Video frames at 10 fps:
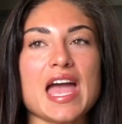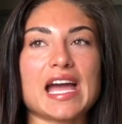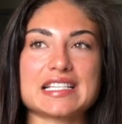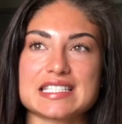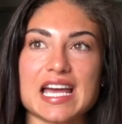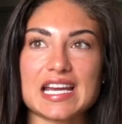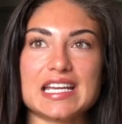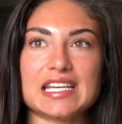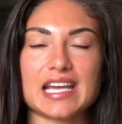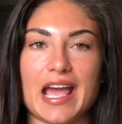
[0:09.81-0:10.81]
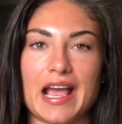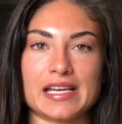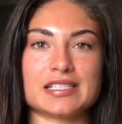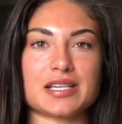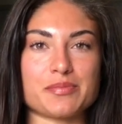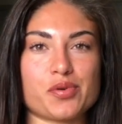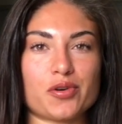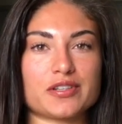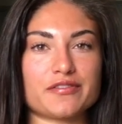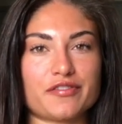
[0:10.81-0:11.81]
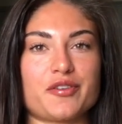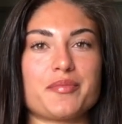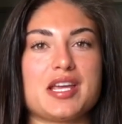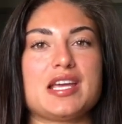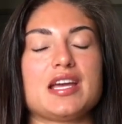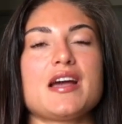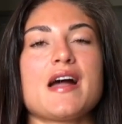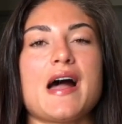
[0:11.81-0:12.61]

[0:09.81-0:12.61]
exciting and important for me